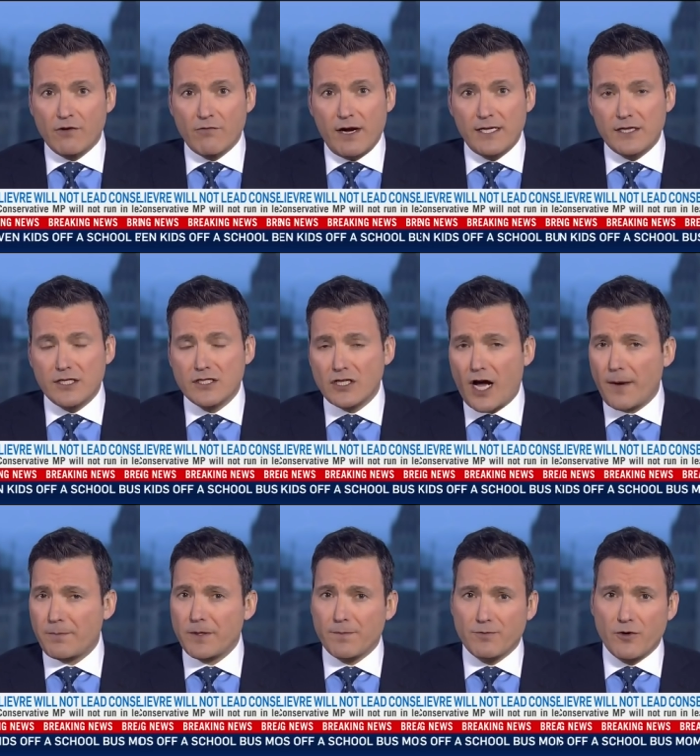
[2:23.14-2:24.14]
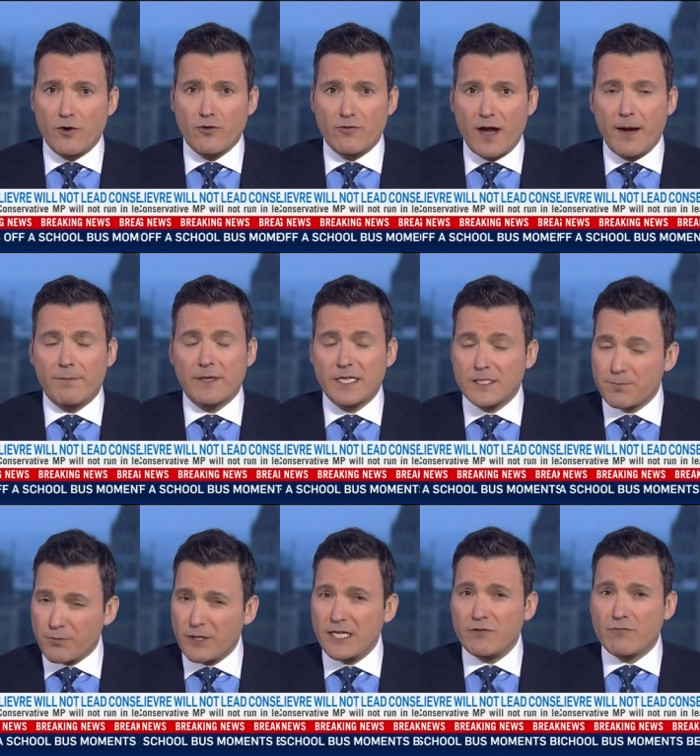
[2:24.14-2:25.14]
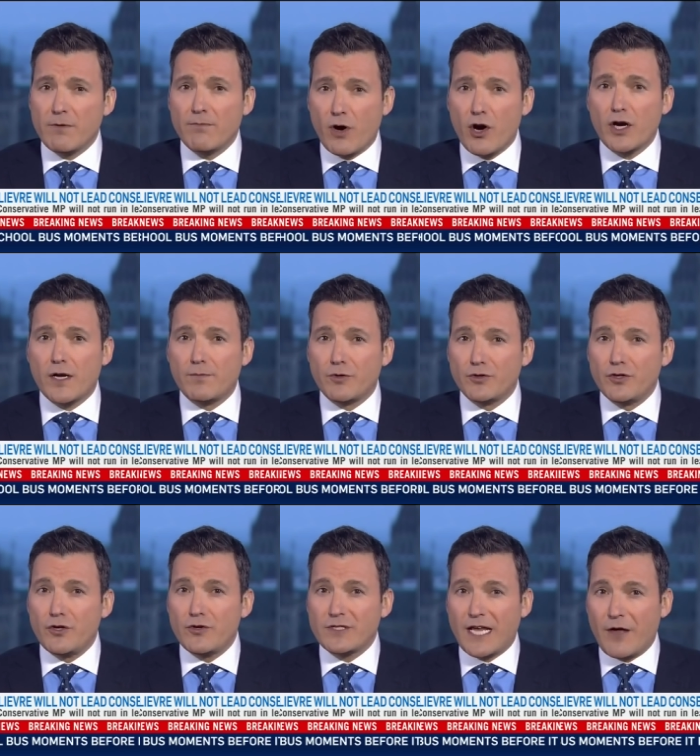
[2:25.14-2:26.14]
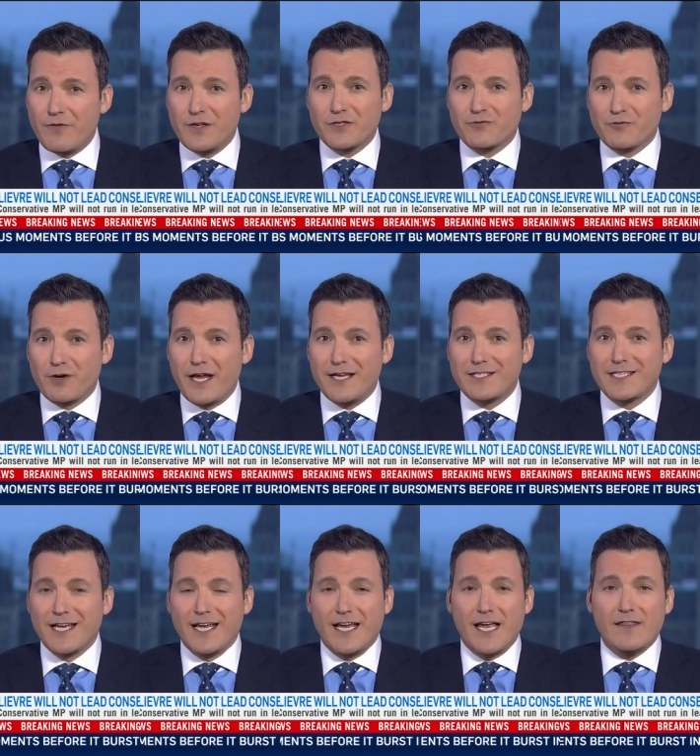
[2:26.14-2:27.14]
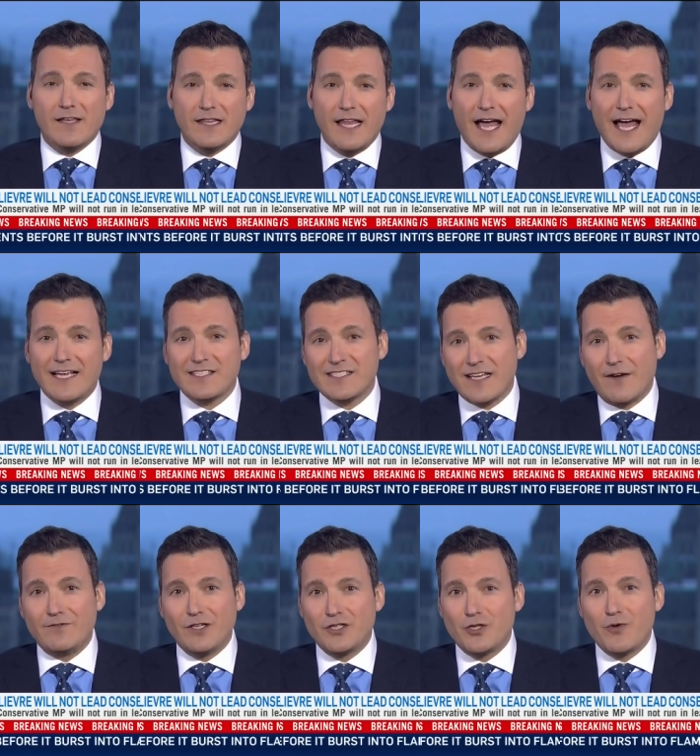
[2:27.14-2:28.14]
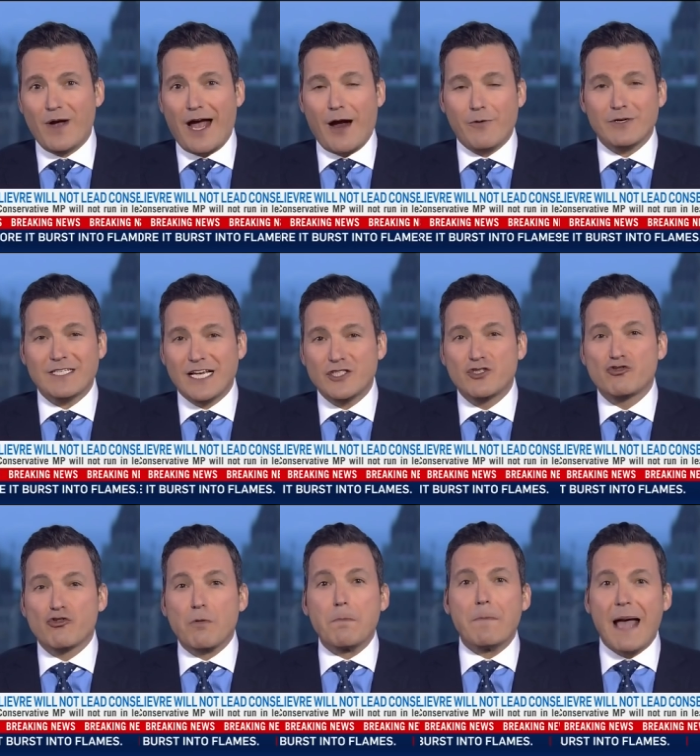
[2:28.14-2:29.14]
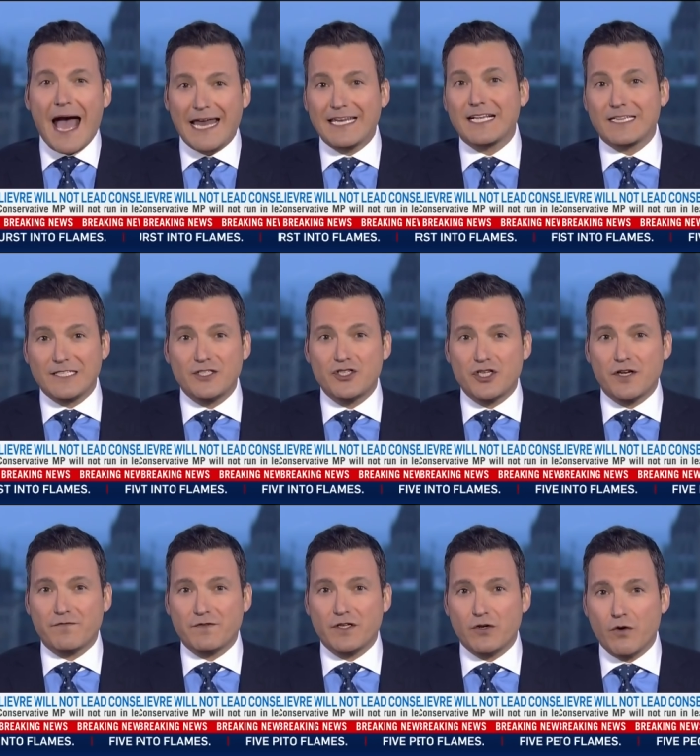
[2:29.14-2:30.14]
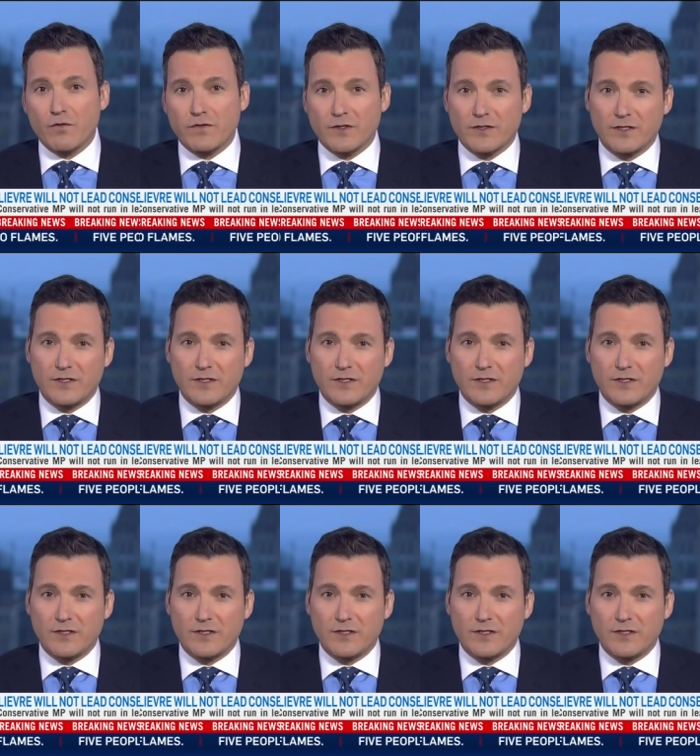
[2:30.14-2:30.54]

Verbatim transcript: right at the top of the program. But it's pretty remarkable news how this race in the last 72 hours has dramatically shifted over.